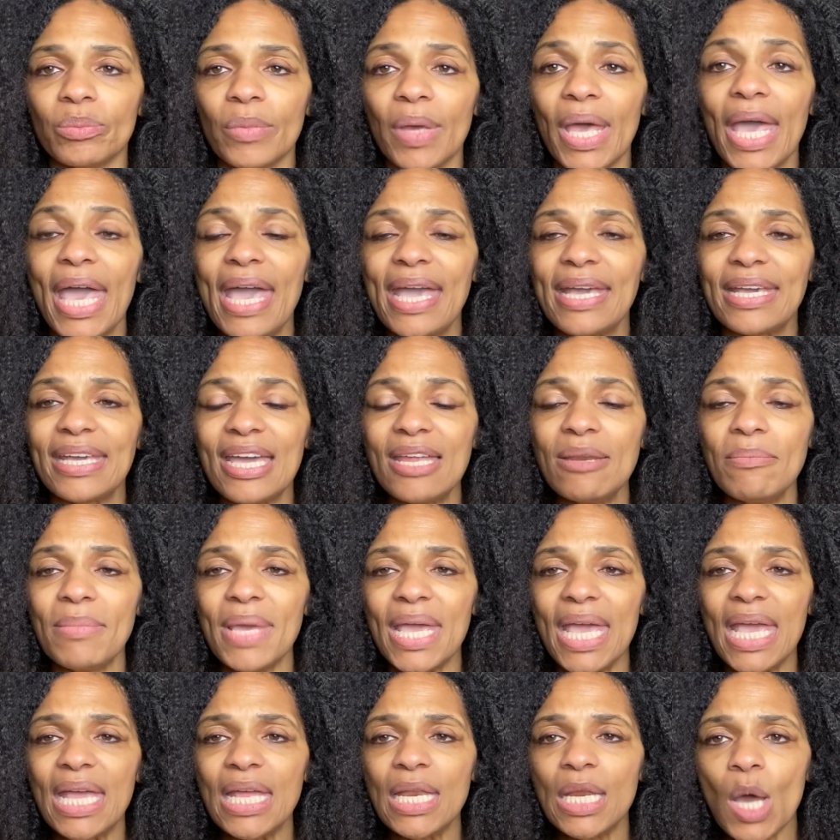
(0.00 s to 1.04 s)
It can
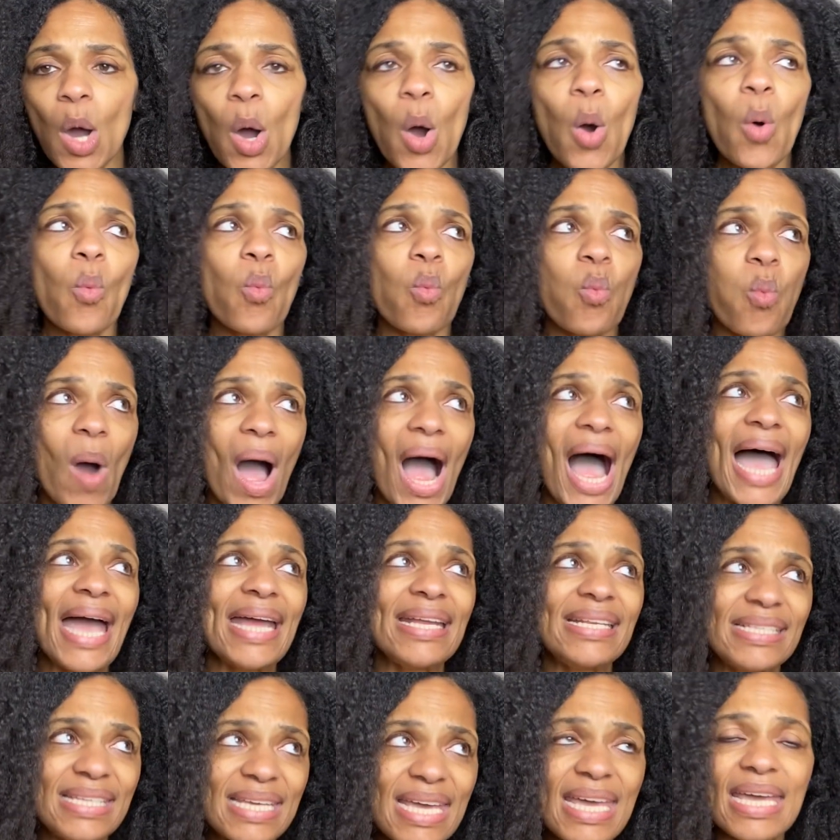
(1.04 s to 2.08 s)
mean why
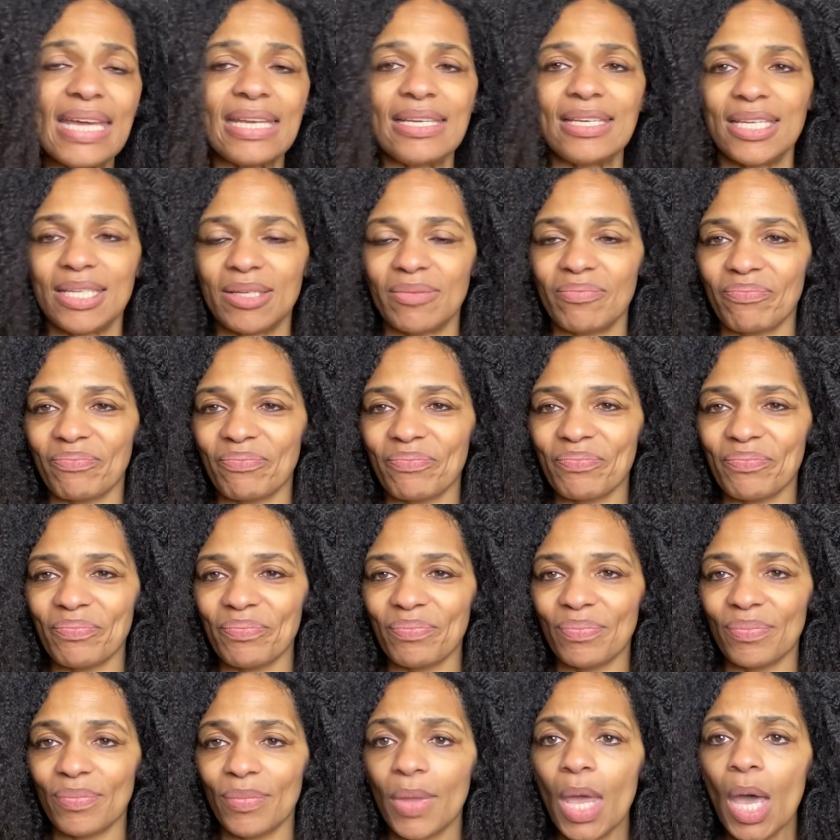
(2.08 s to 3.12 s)
did.
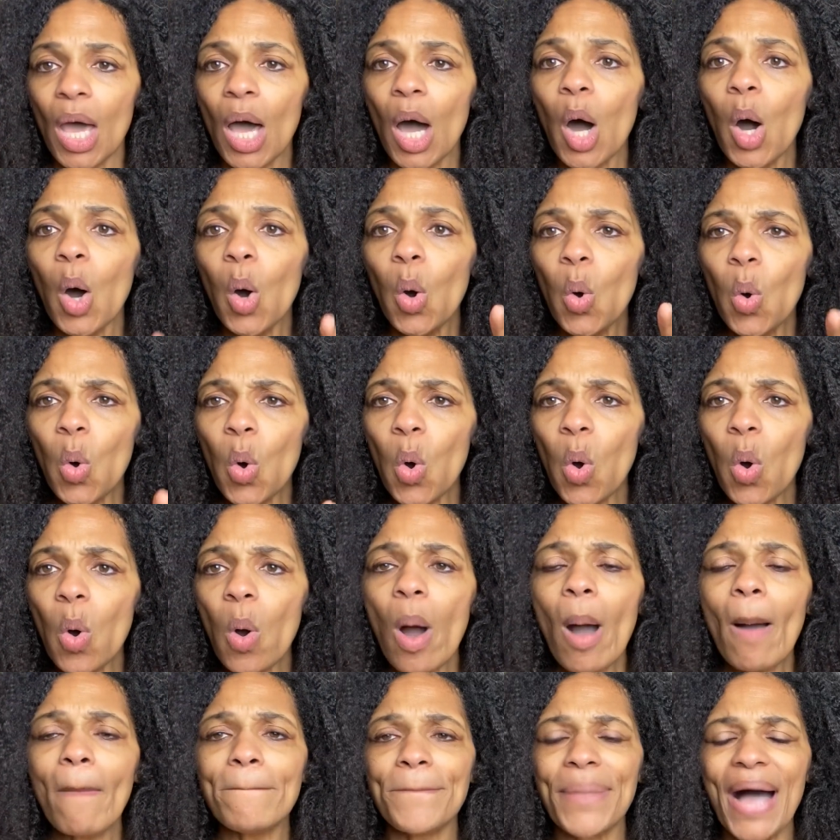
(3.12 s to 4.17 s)
Ou
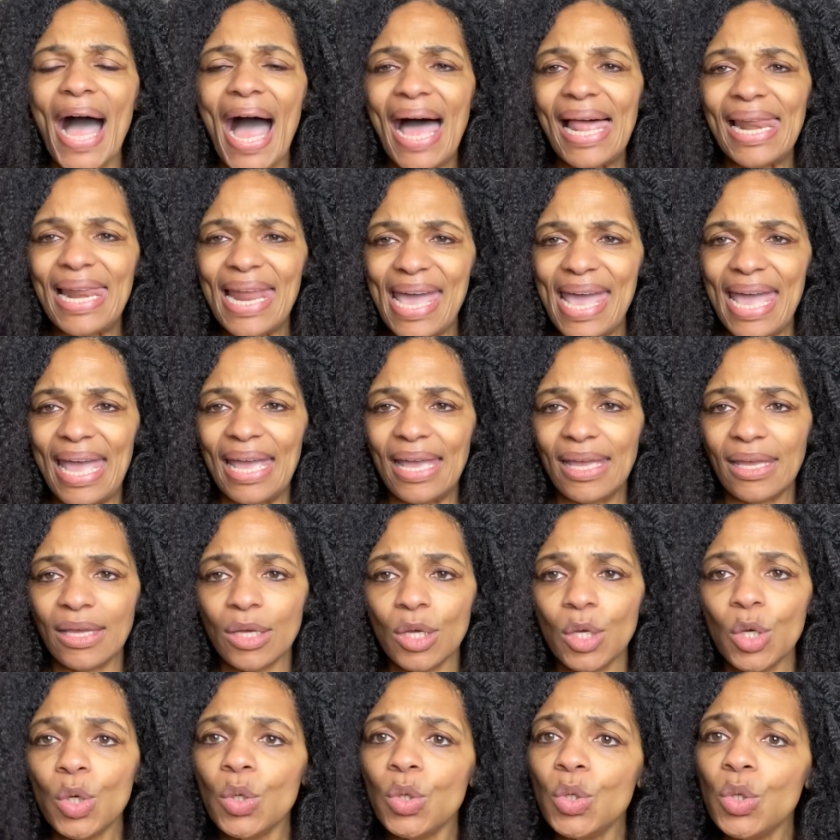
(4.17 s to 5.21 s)
parler,
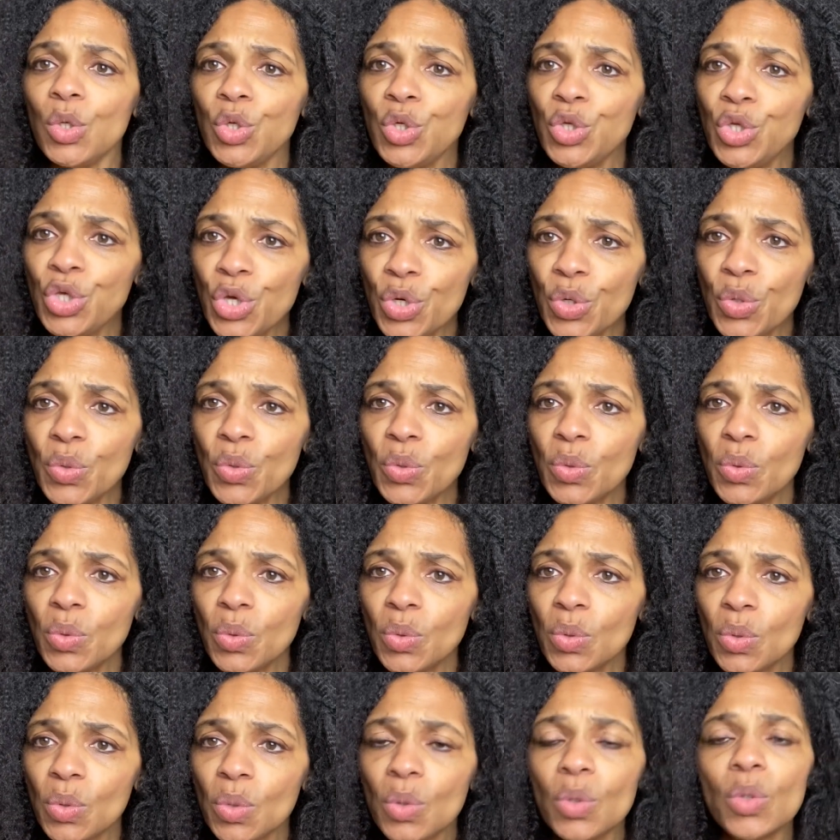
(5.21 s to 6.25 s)
you
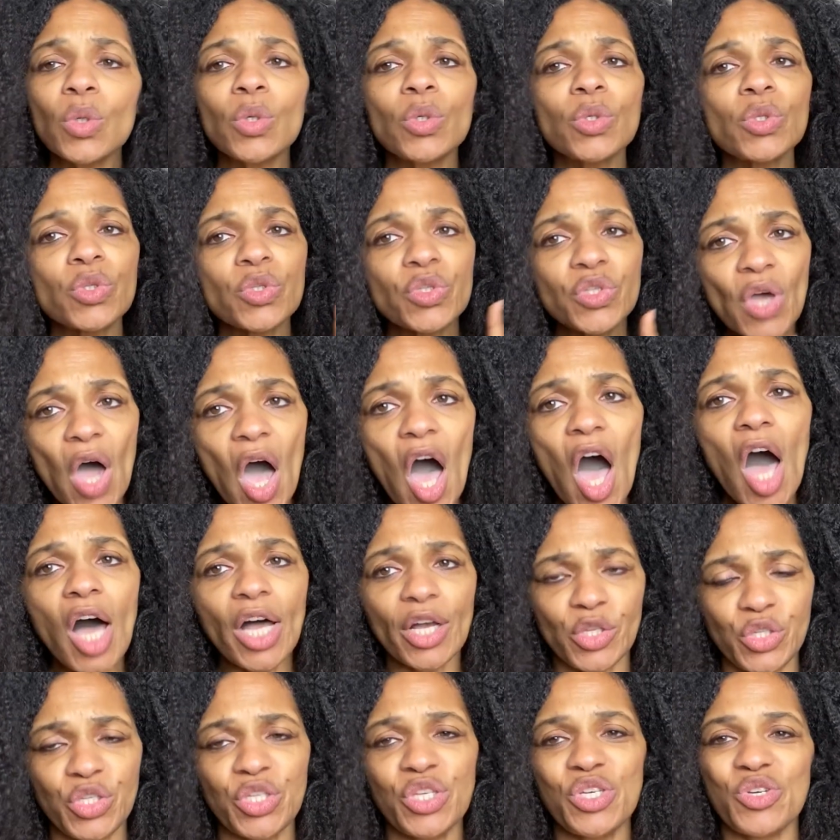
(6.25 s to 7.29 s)

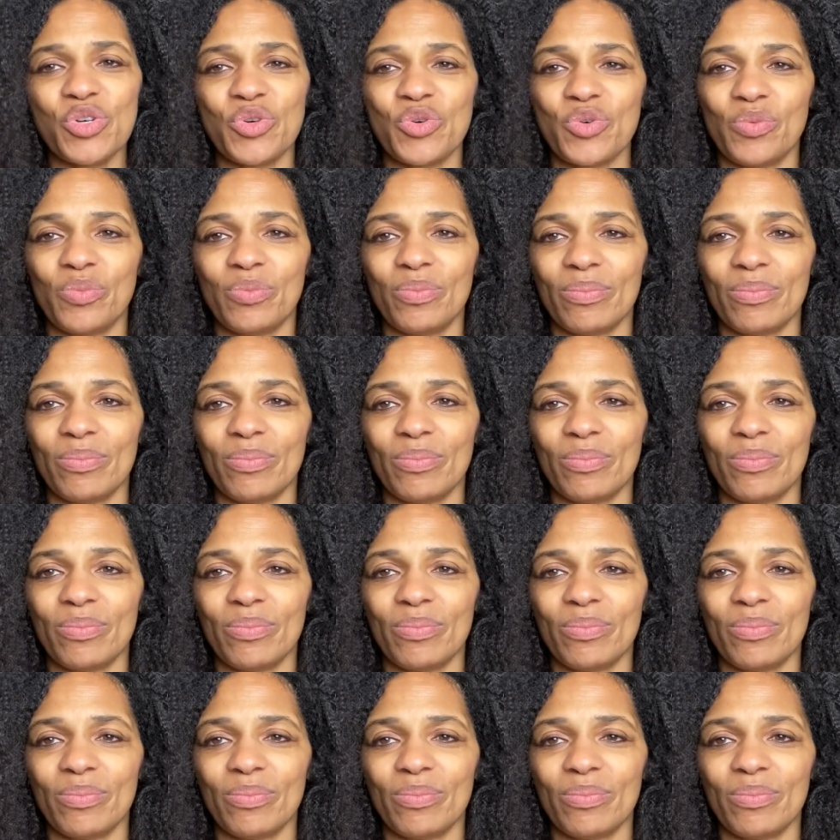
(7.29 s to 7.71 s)
talk to.